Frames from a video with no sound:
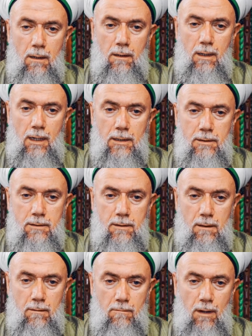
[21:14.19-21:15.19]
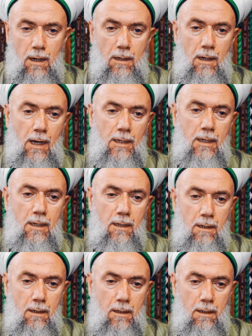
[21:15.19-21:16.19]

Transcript: we are lucky